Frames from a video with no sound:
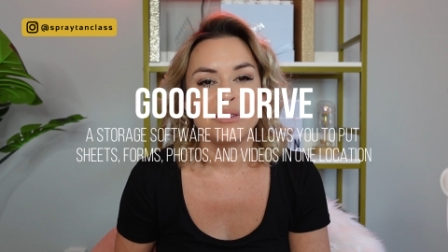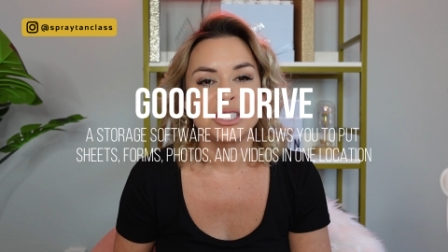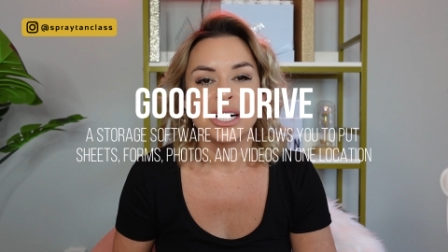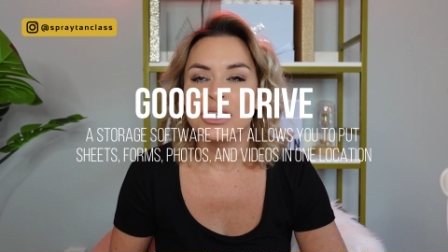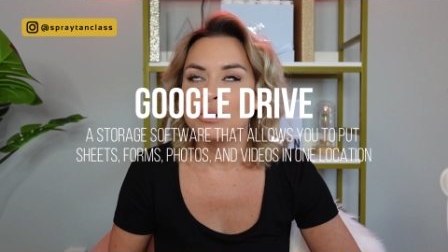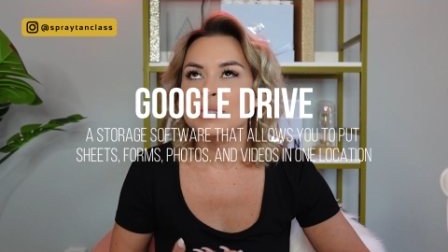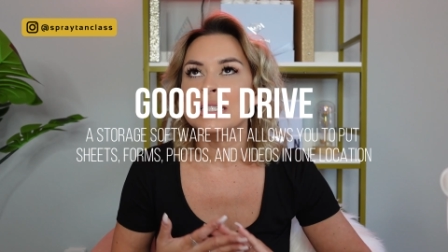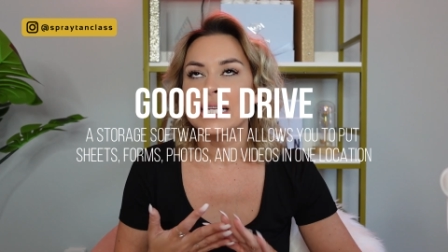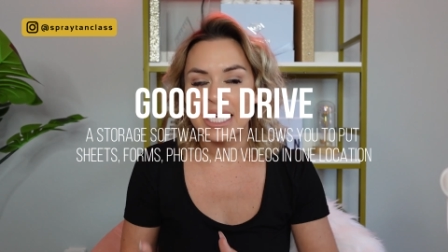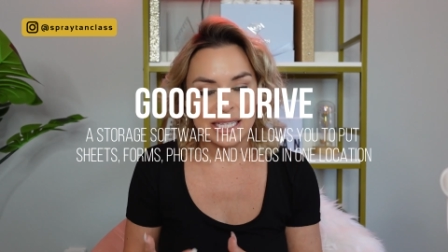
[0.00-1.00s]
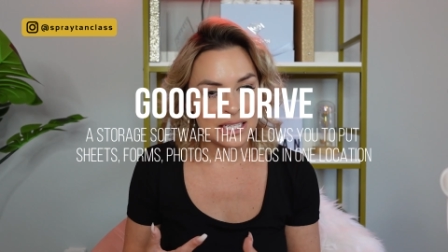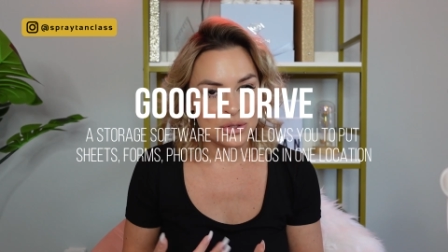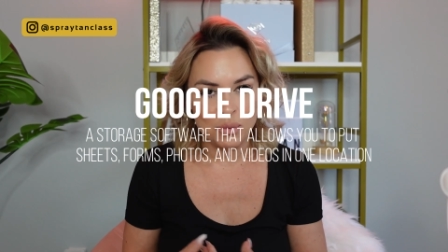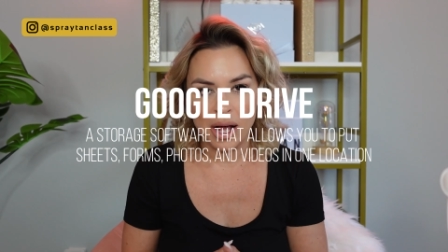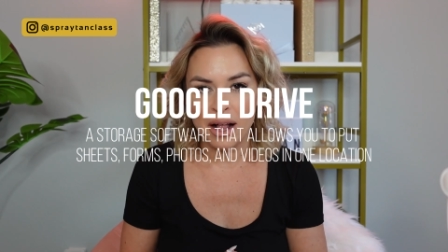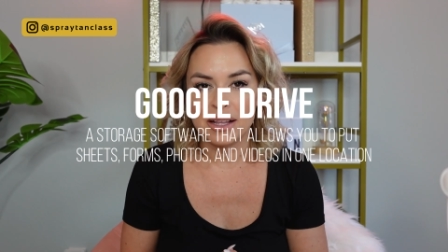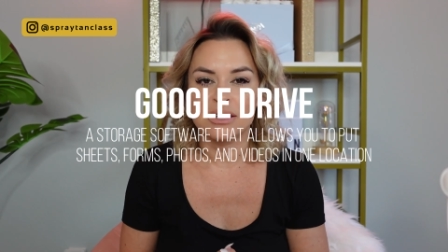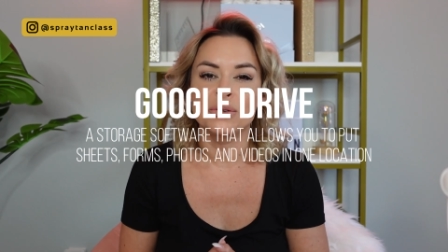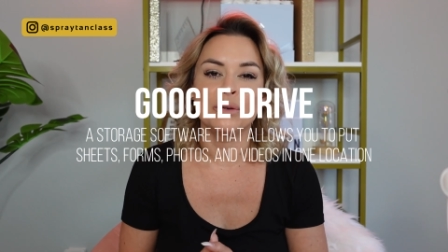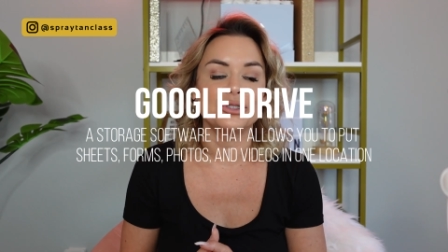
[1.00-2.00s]
which I use daily as well.
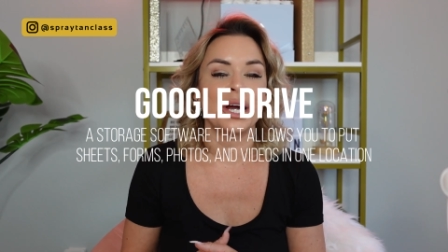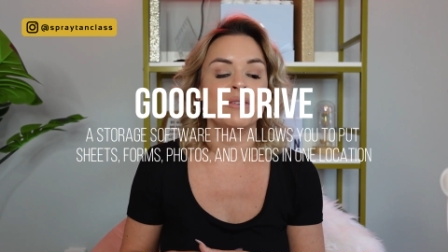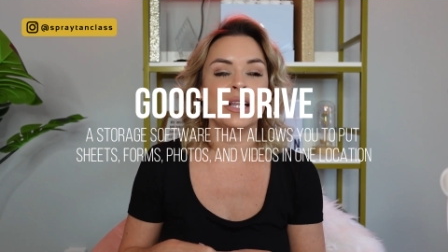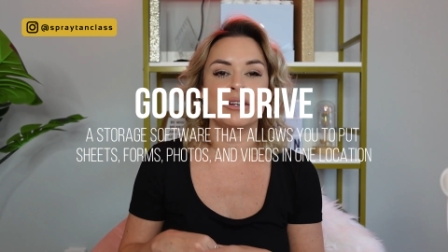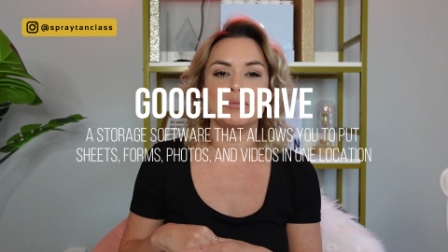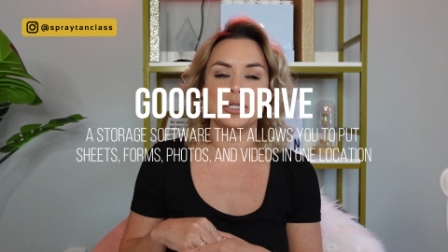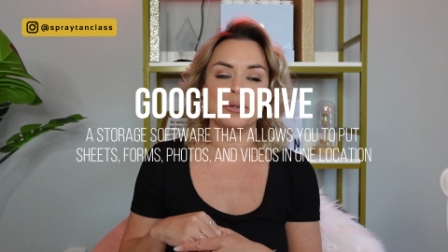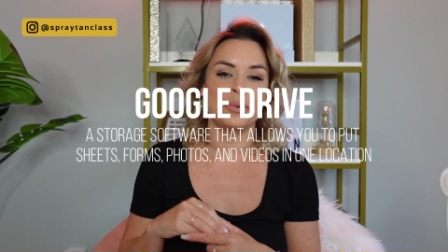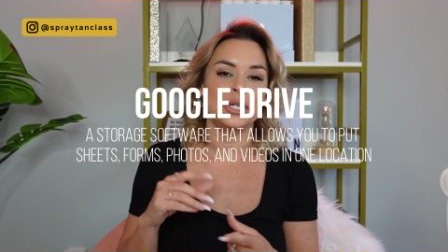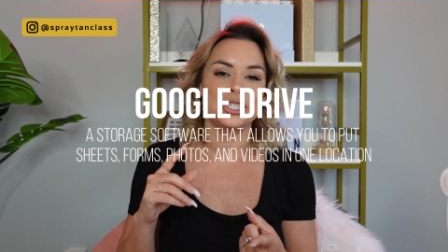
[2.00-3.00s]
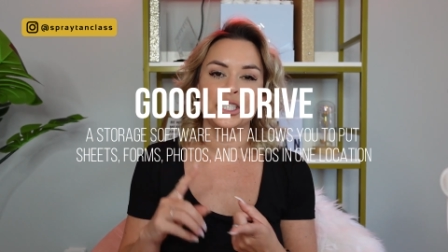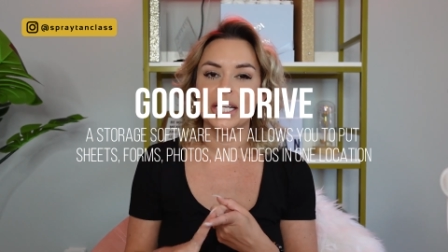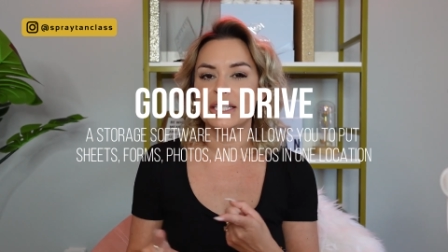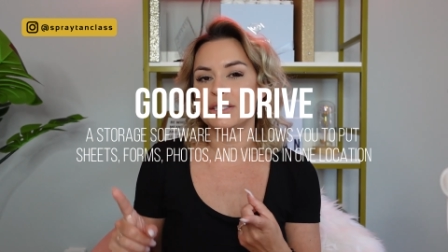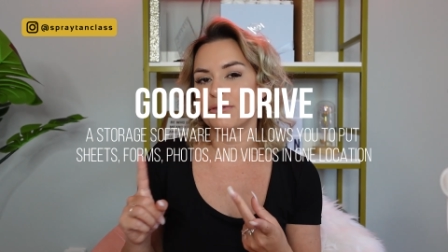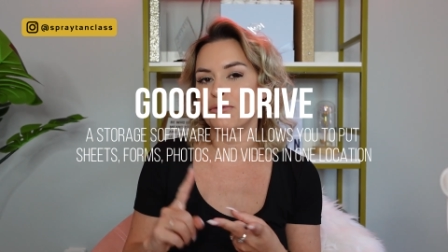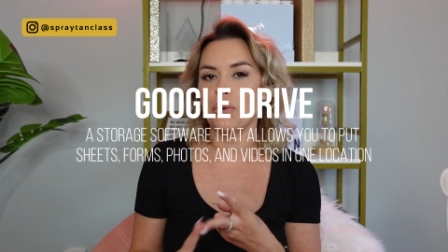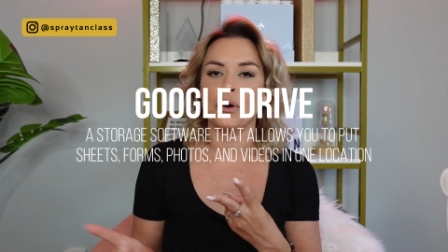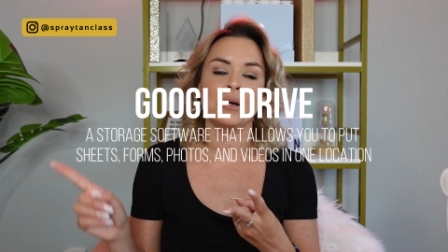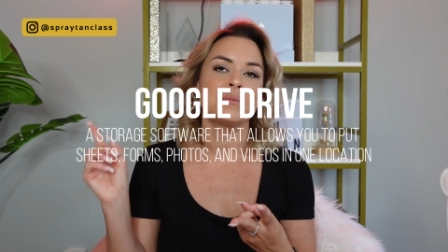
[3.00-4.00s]
Google Drive allows me to put sheets,
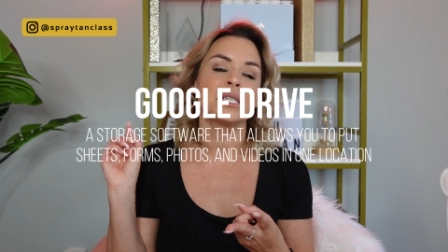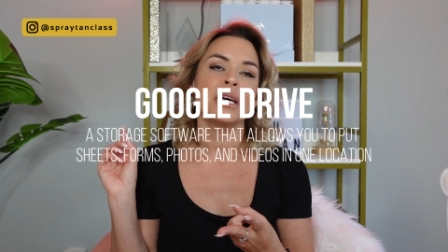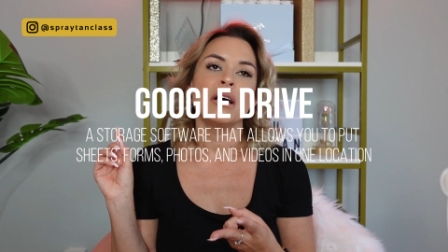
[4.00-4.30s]
forms,